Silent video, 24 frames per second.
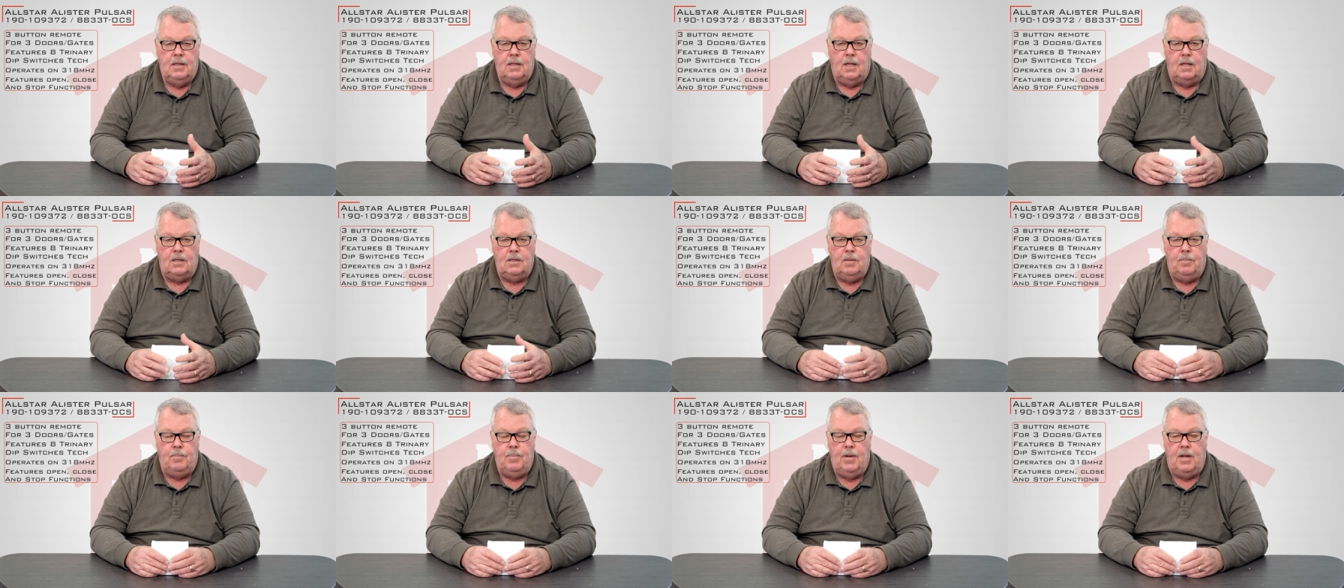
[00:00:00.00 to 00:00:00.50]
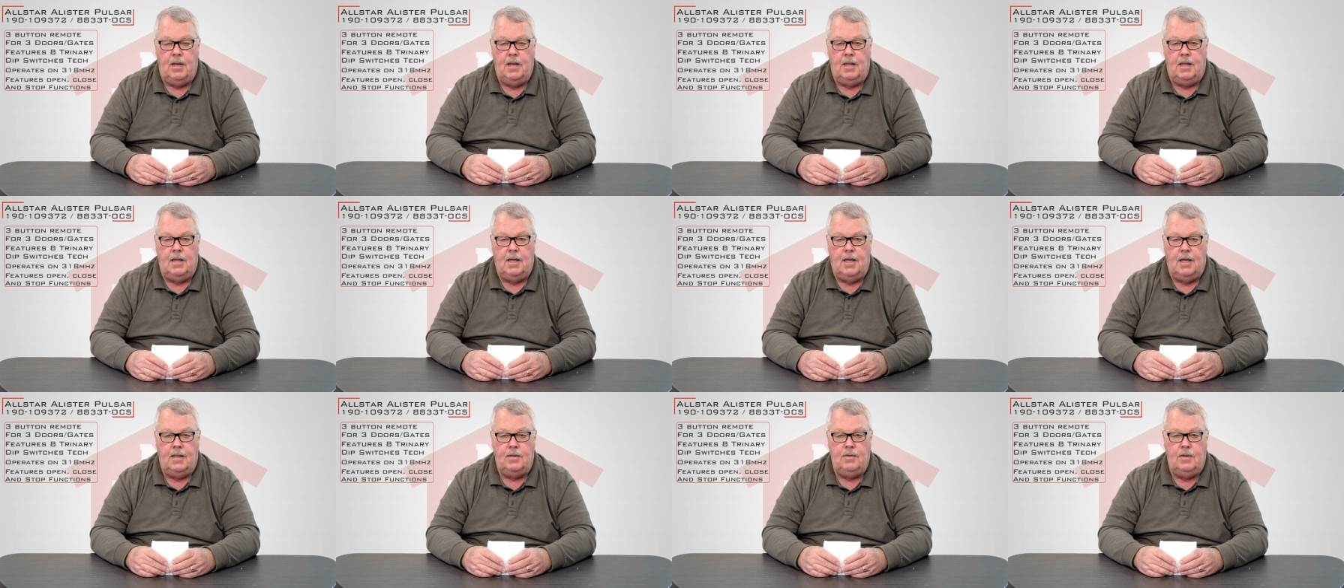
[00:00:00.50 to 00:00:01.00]
Now, depending
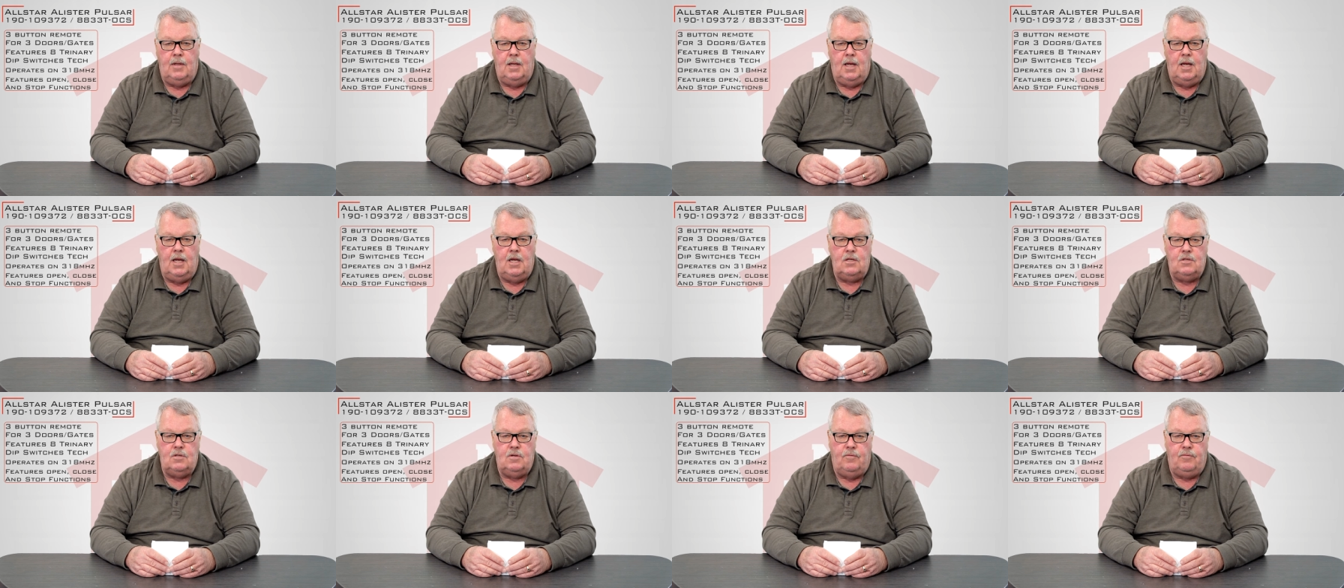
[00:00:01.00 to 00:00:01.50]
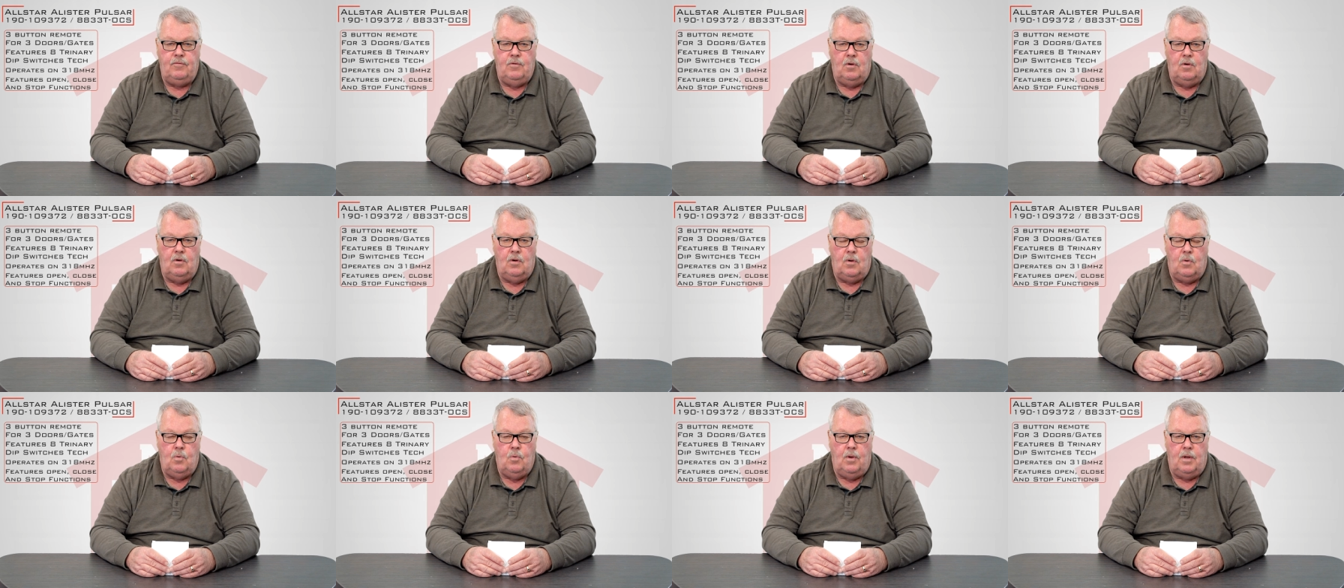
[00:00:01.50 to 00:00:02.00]
on the age of
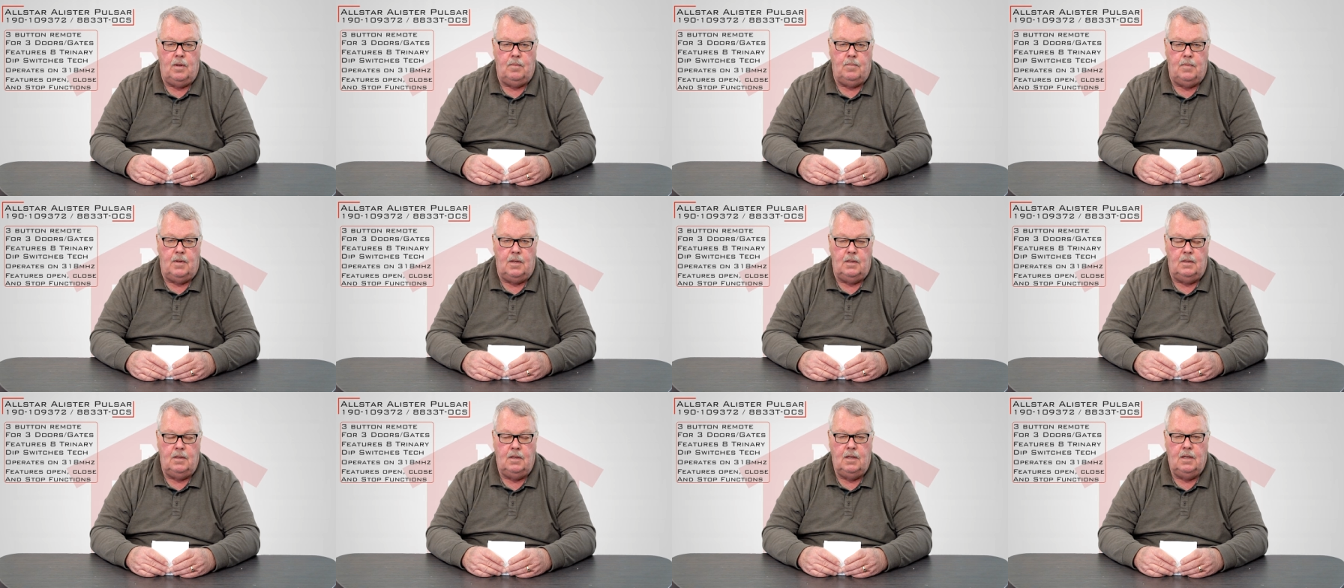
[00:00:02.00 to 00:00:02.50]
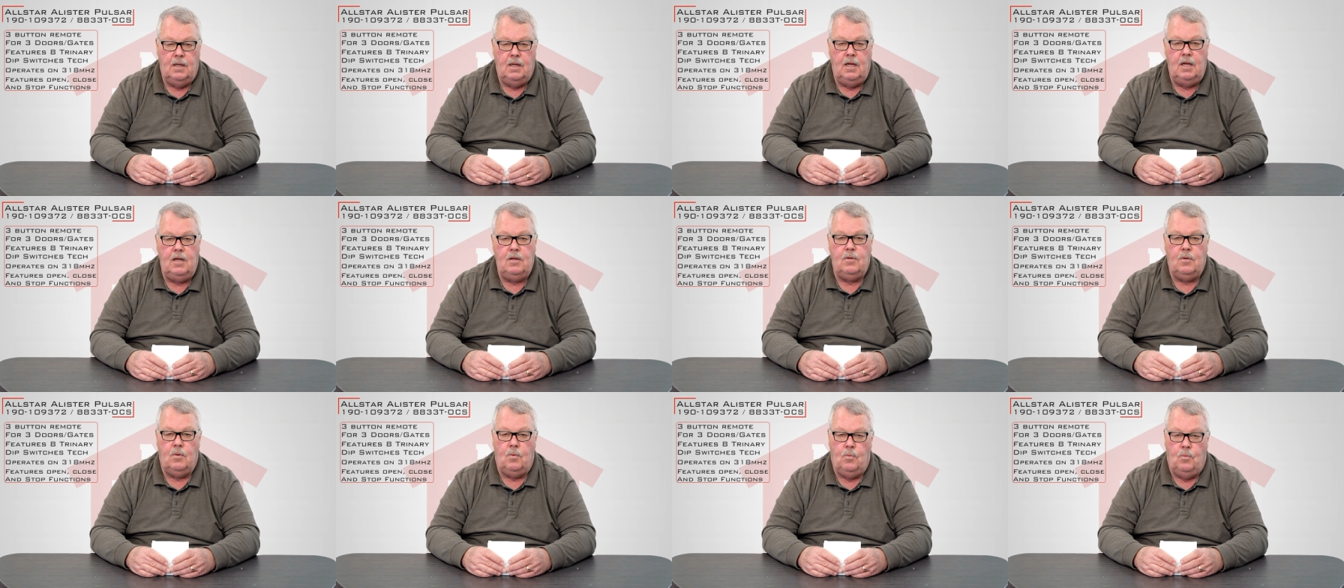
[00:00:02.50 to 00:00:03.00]
your equipment,
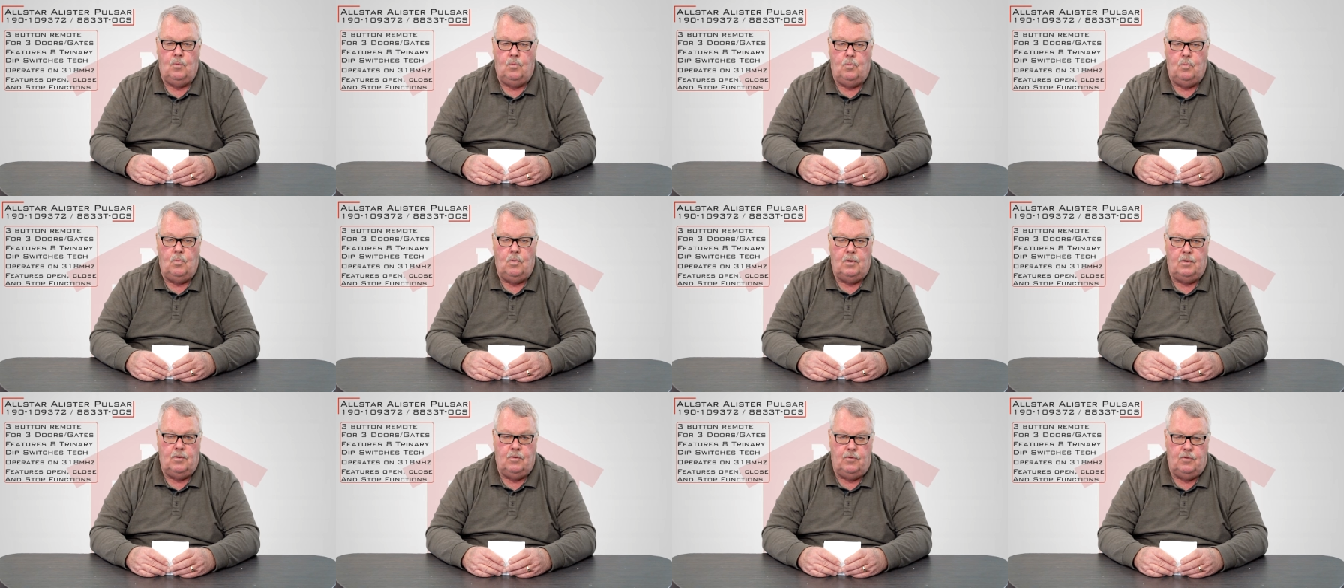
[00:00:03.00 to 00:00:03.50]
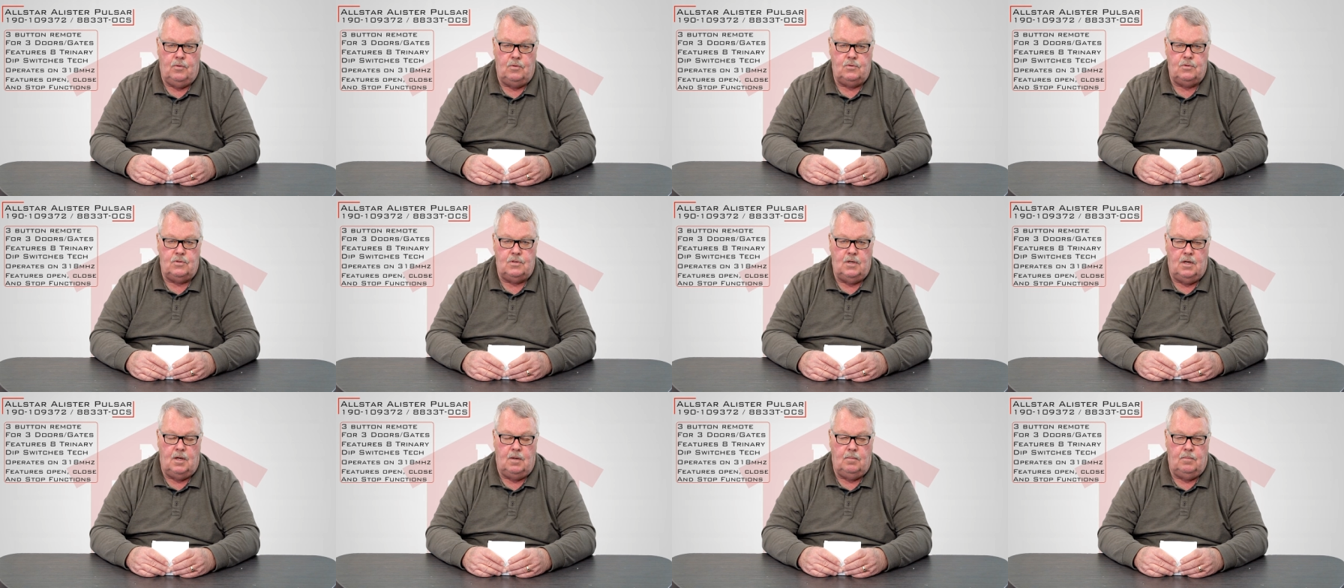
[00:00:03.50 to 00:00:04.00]
either one of
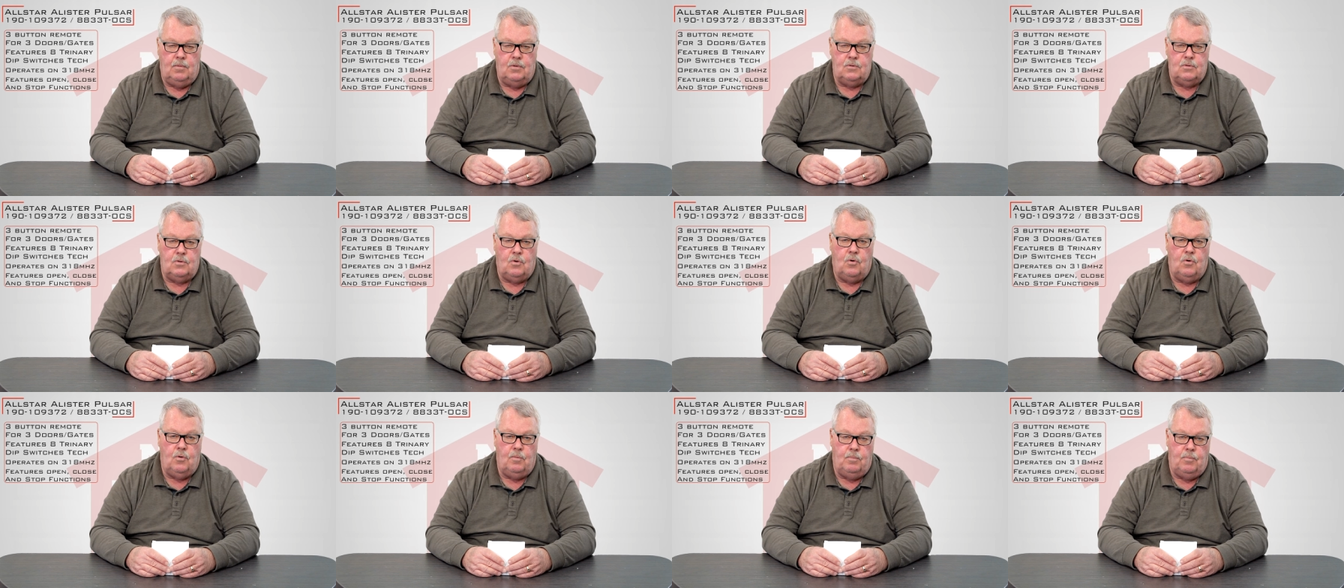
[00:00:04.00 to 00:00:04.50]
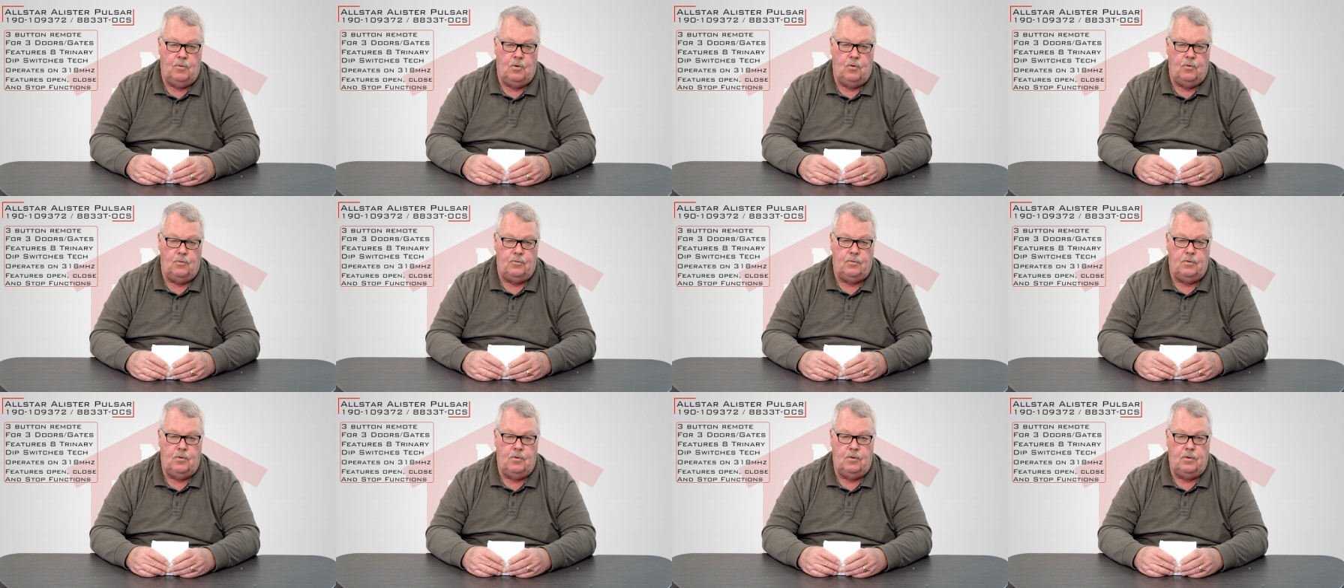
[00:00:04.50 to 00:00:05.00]
those numbers or
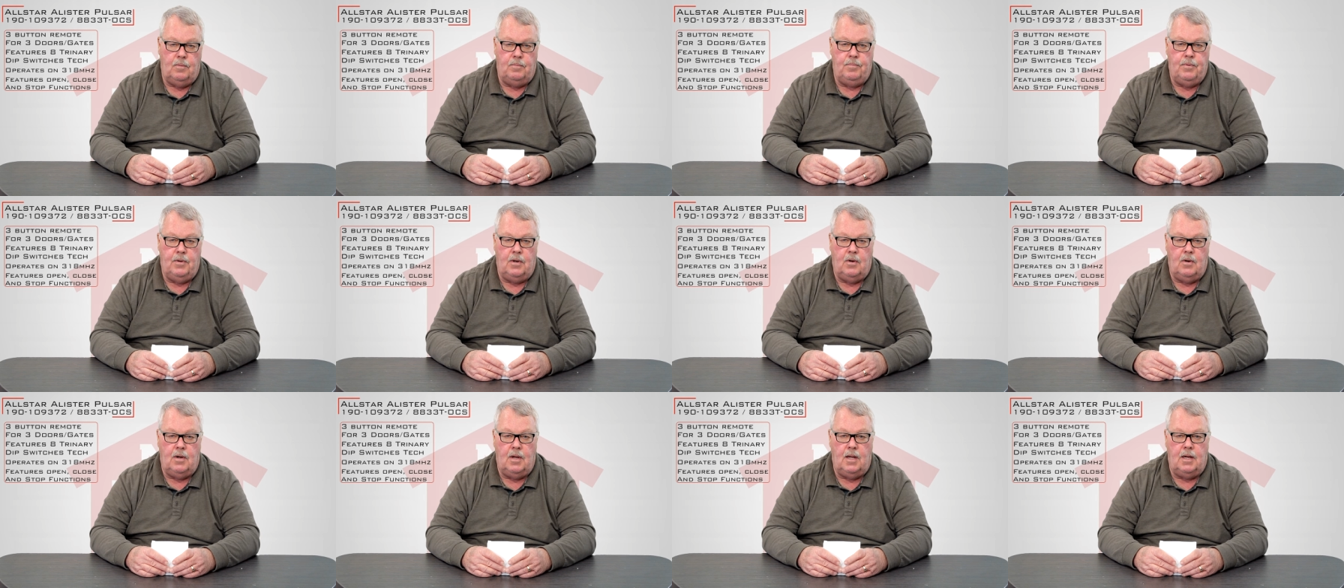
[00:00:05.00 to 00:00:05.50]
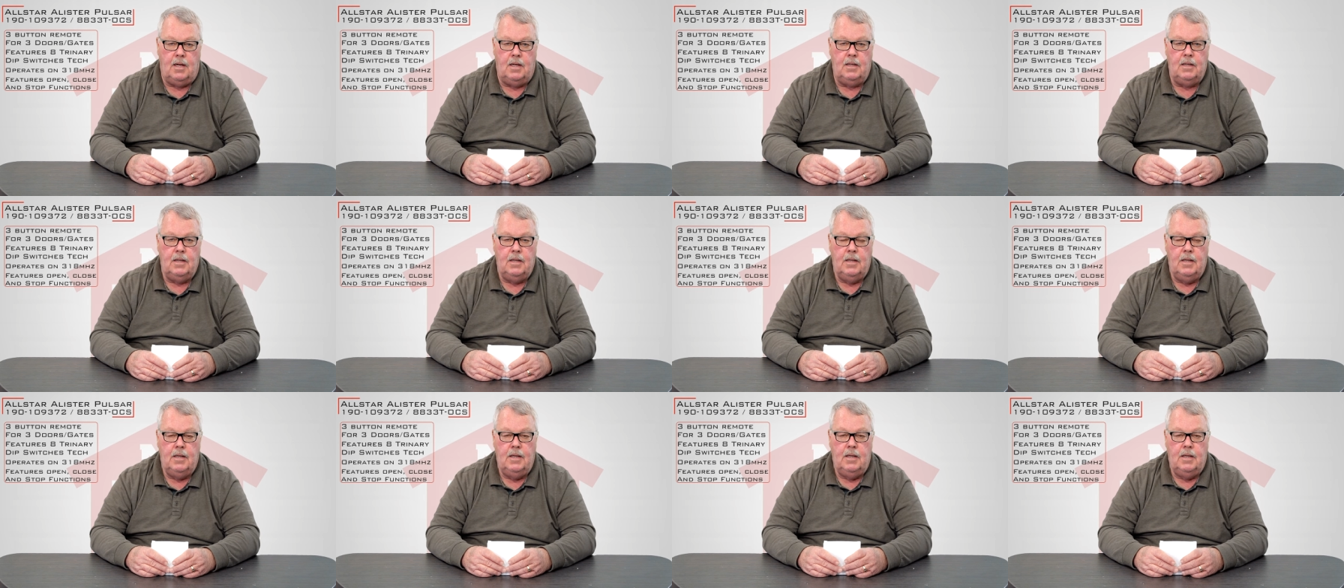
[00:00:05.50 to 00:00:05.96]
both could appear on it.